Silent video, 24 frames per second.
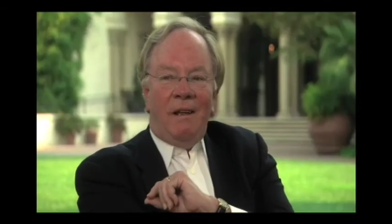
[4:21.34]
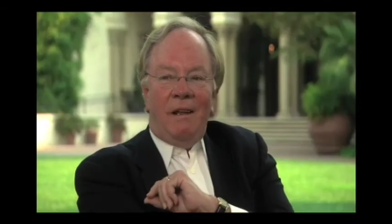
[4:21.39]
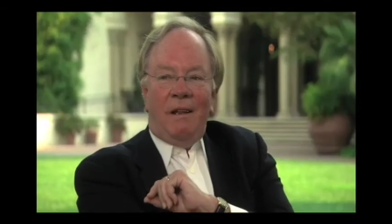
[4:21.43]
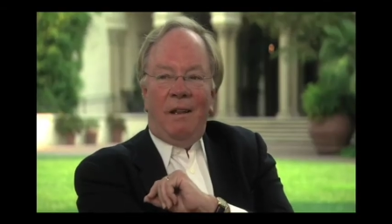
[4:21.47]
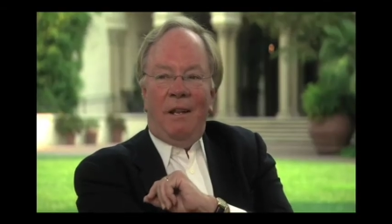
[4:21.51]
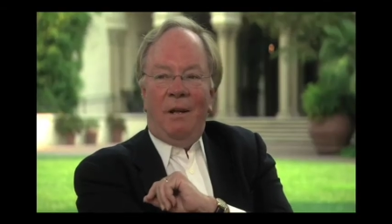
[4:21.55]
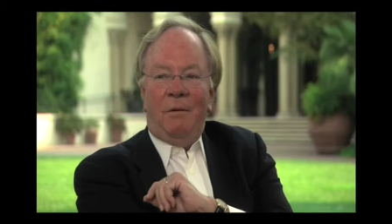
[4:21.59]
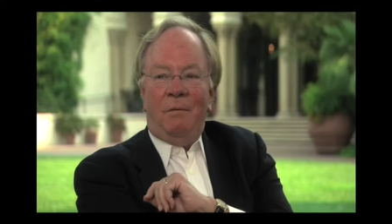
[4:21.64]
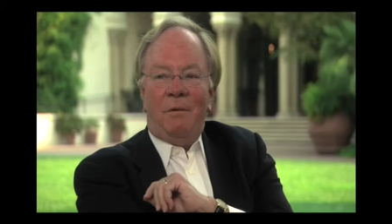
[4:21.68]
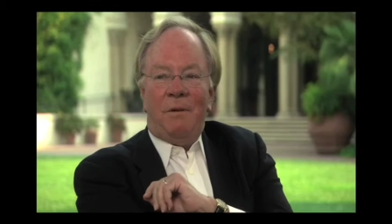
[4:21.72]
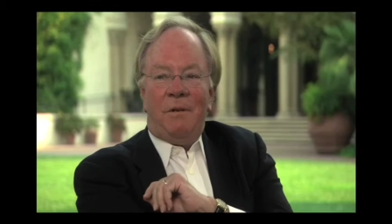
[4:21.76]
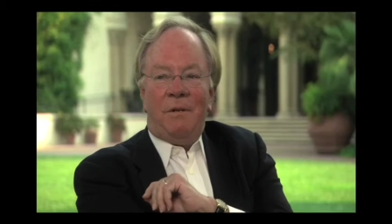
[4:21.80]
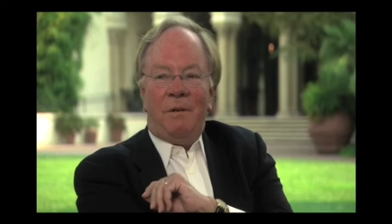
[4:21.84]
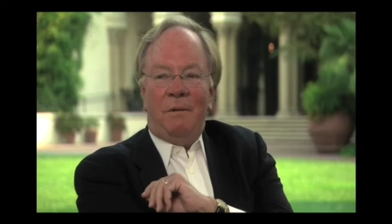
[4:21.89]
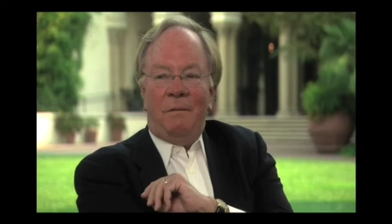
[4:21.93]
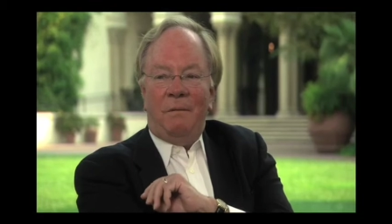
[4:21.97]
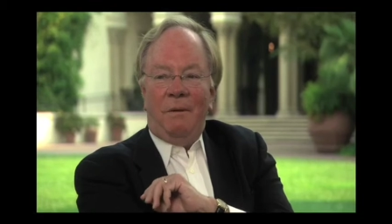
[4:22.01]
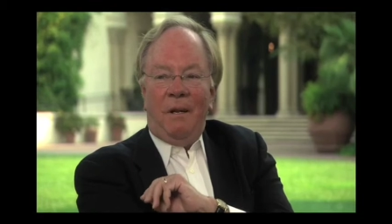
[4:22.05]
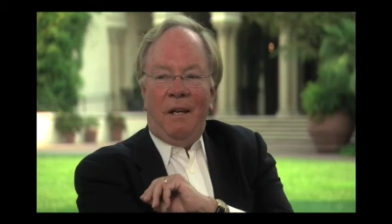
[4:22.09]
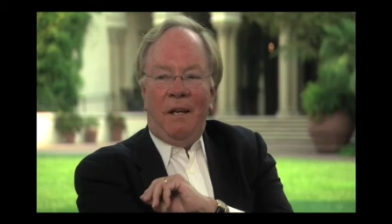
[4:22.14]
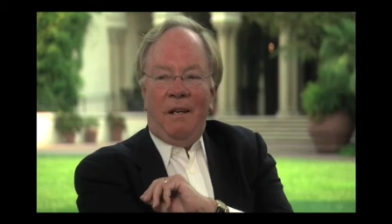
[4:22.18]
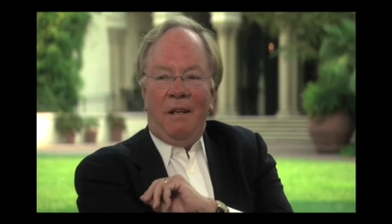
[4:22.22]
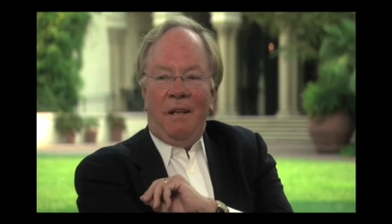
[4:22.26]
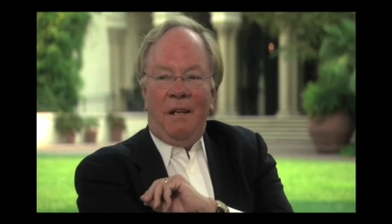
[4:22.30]
there were some,
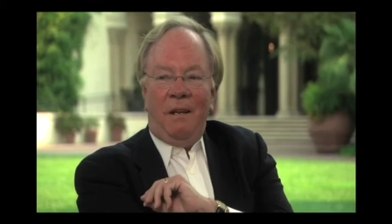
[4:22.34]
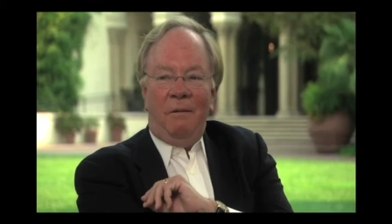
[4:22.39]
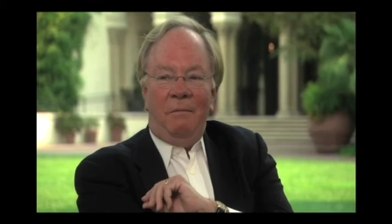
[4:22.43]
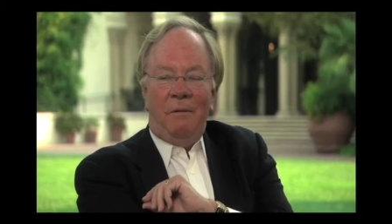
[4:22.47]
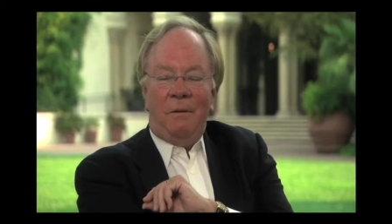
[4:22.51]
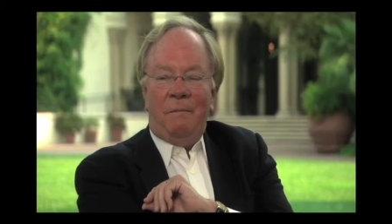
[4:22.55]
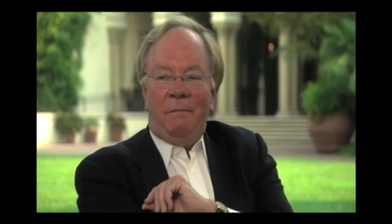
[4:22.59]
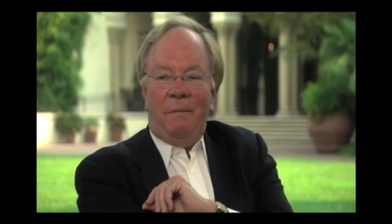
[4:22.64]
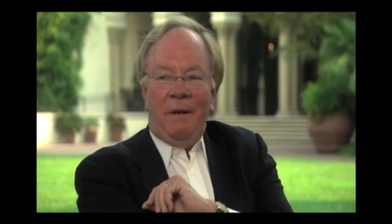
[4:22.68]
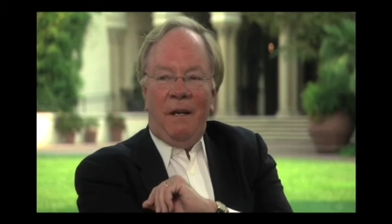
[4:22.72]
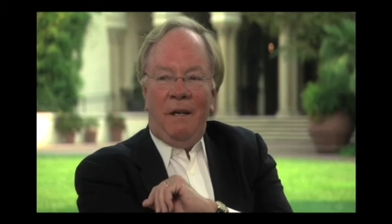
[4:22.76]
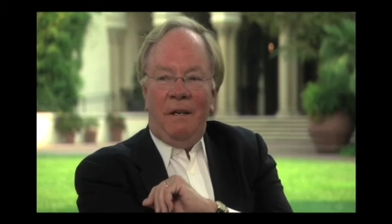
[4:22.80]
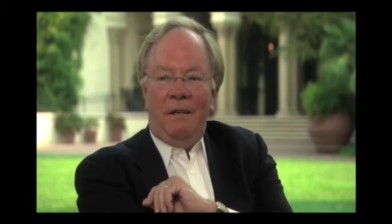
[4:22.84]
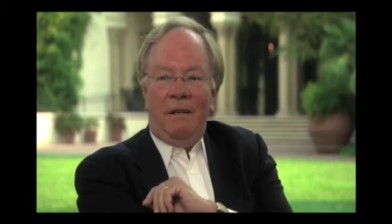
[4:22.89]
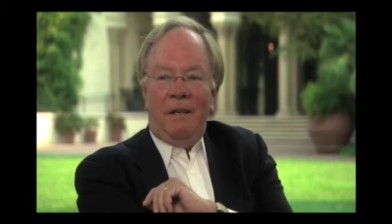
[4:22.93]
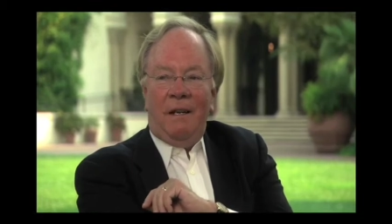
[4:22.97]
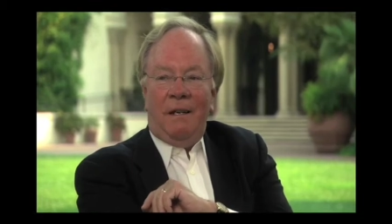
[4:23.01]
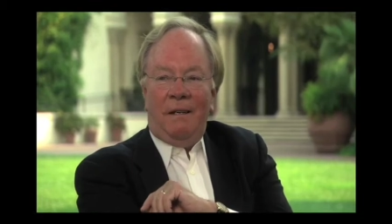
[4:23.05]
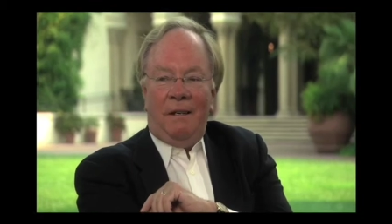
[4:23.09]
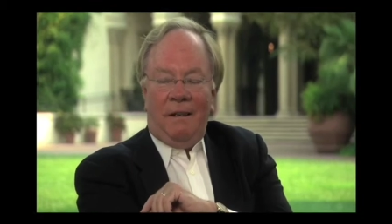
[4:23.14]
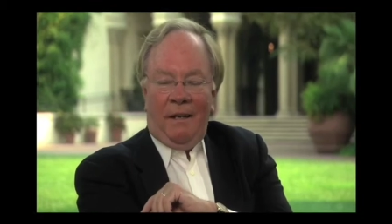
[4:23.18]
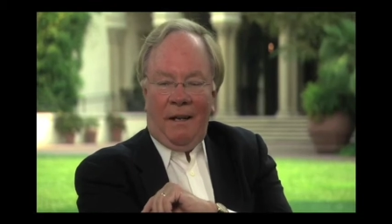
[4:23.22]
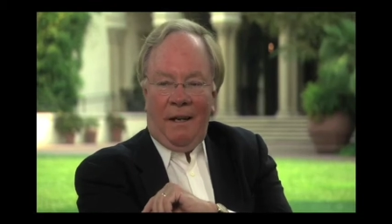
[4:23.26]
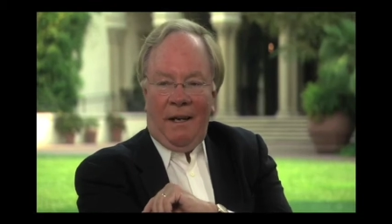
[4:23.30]
he was being
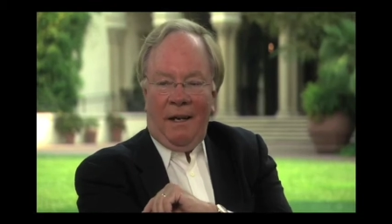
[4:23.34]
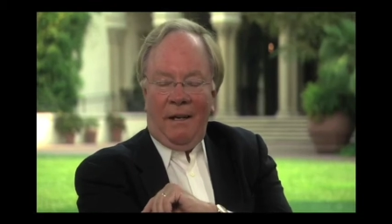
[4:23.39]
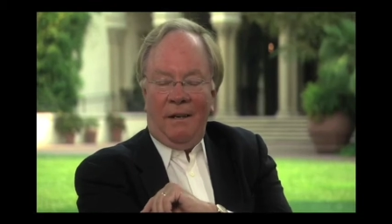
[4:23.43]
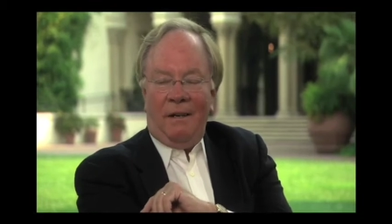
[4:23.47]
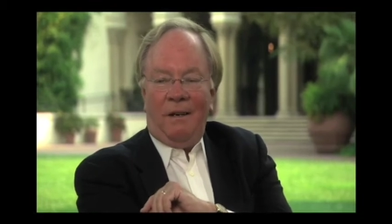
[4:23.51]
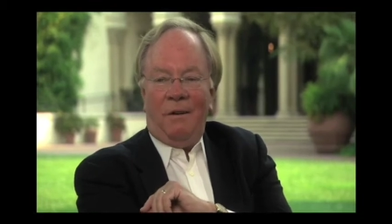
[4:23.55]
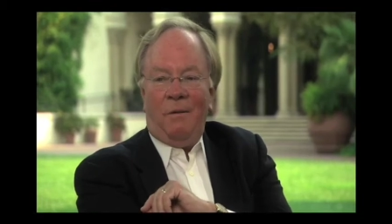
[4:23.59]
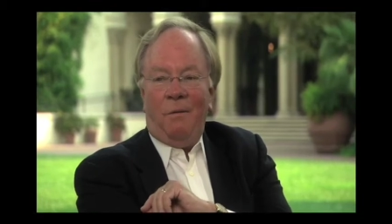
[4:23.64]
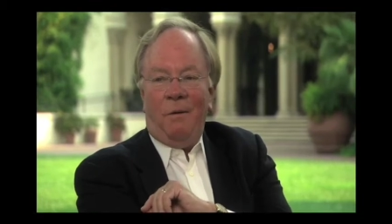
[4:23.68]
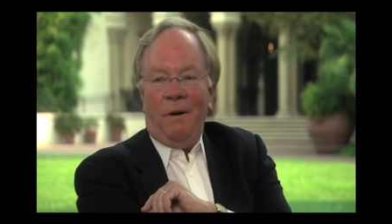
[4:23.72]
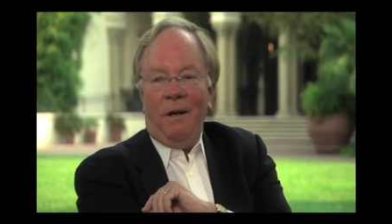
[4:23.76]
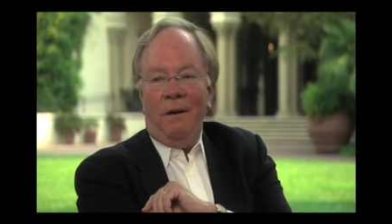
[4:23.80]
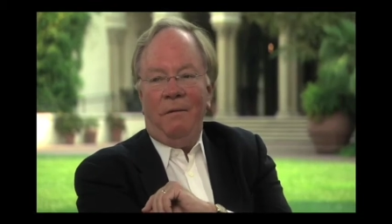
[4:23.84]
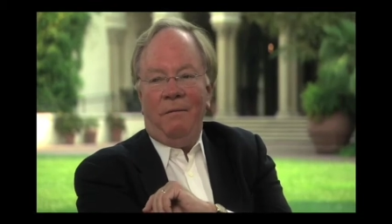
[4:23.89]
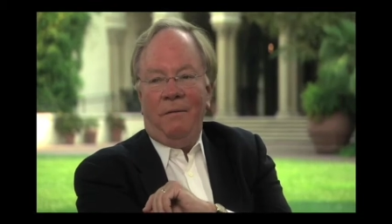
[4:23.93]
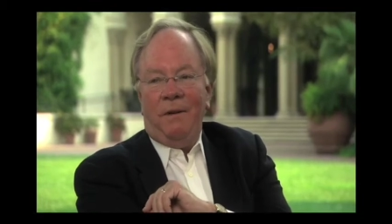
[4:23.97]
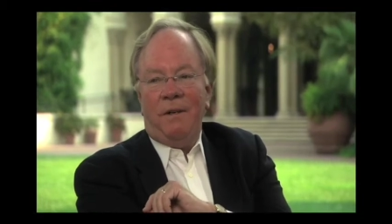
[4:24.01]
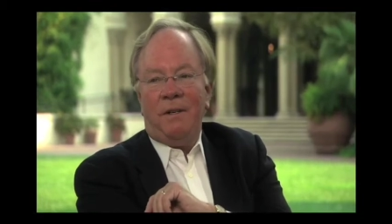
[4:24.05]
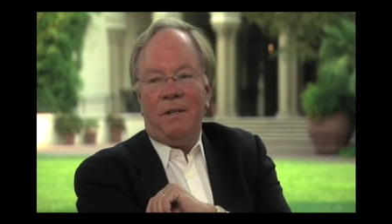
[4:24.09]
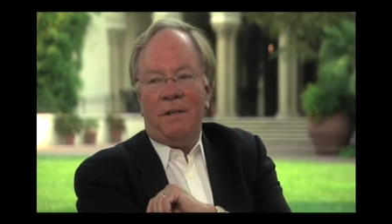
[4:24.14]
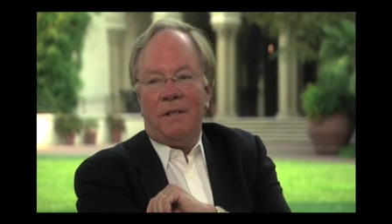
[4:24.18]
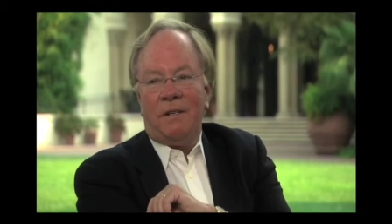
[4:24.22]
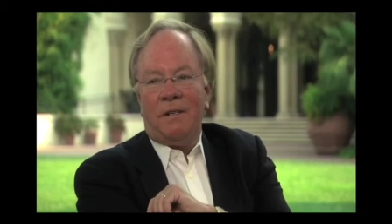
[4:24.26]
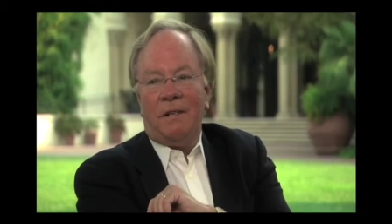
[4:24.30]
attacked quite
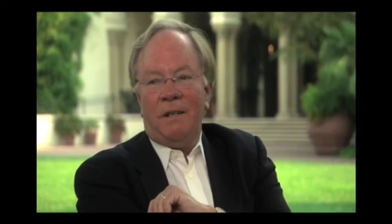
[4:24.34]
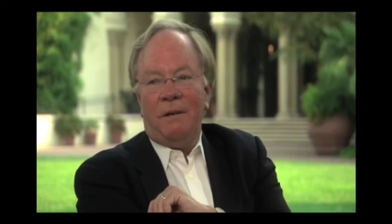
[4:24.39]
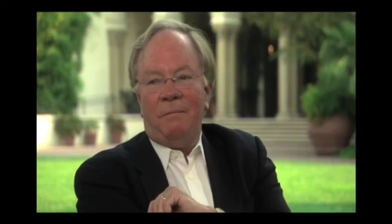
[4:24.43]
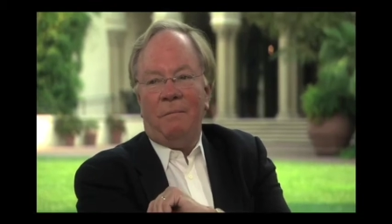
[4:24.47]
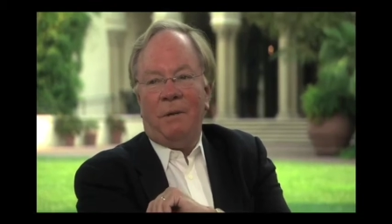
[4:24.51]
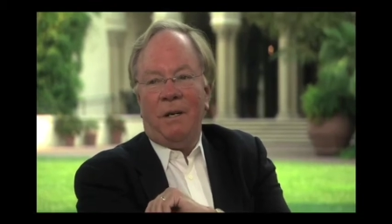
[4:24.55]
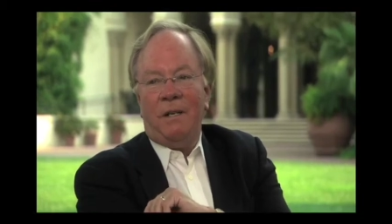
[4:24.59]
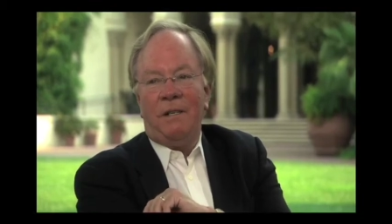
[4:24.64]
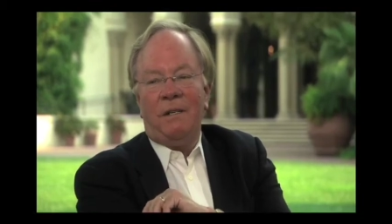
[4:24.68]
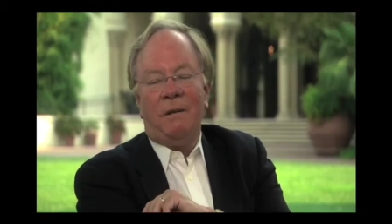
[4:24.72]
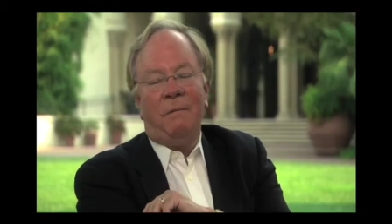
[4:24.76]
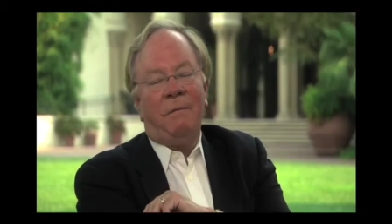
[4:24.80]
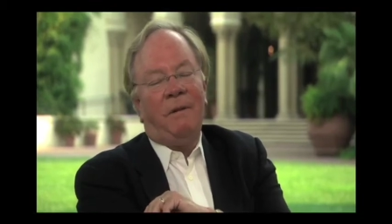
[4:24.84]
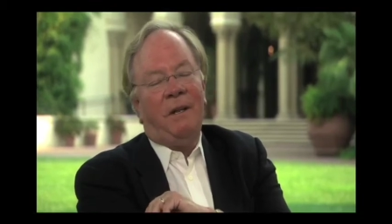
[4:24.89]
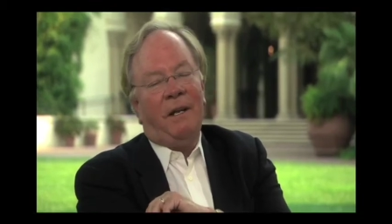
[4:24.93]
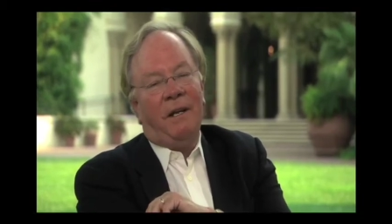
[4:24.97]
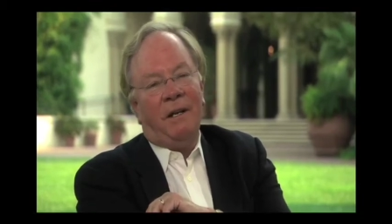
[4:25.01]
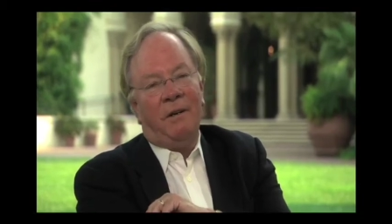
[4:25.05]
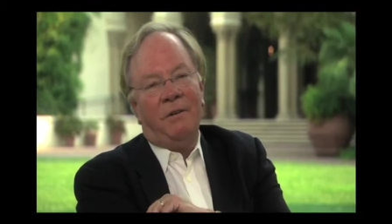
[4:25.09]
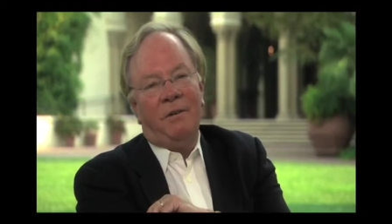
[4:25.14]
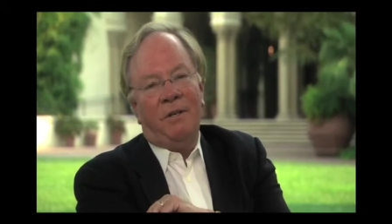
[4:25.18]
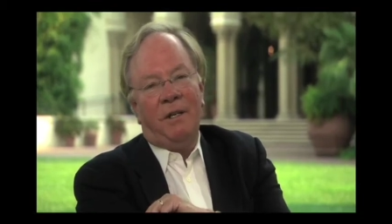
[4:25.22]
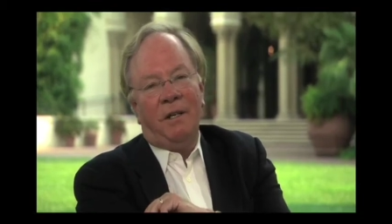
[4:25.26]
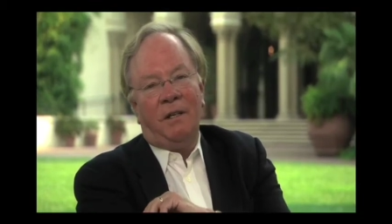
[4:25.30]
viciously by some of the
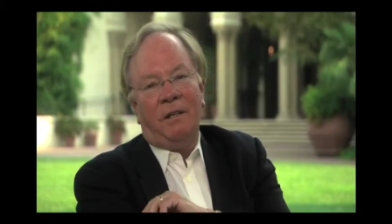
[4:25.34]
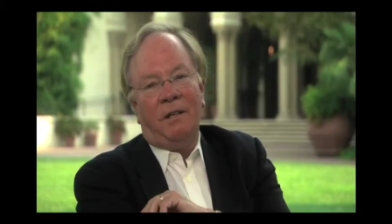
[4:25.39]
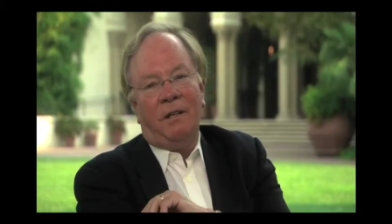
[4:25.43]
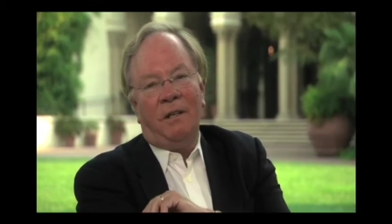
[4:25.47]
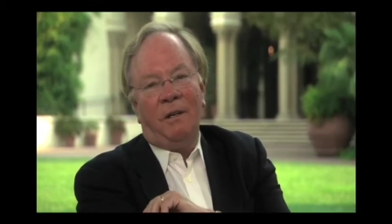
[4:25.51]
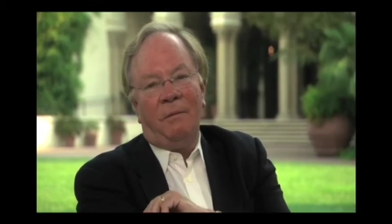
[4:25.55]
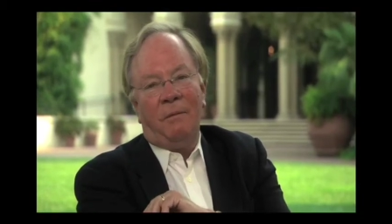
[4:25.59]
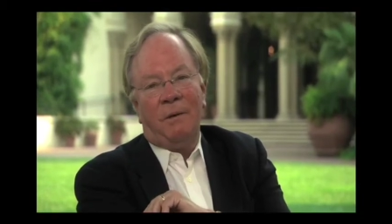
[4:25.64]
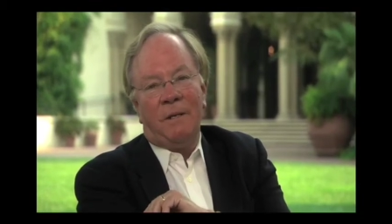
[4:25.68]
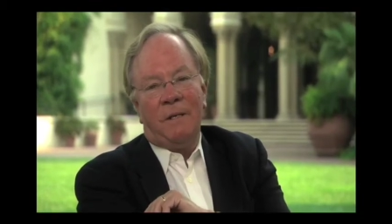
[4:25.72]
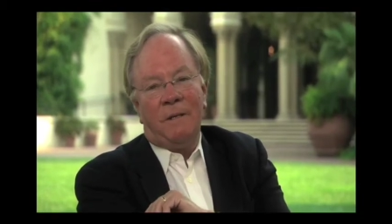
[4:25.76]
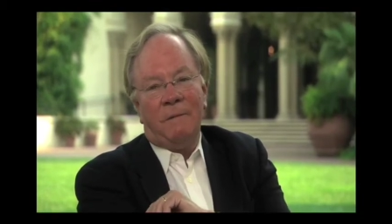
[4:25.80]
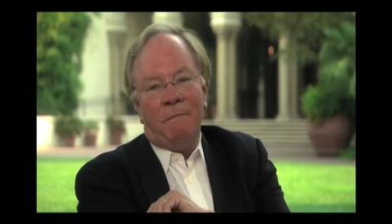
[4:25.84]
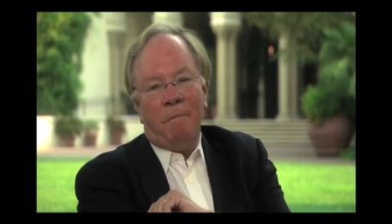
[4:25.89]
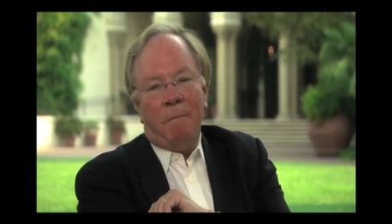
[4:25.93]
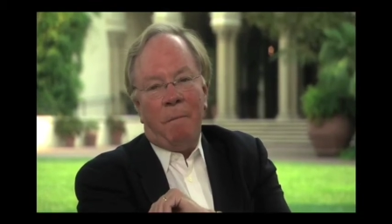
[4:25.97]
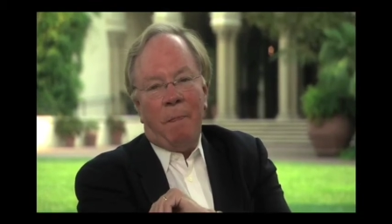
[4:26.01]
energy economists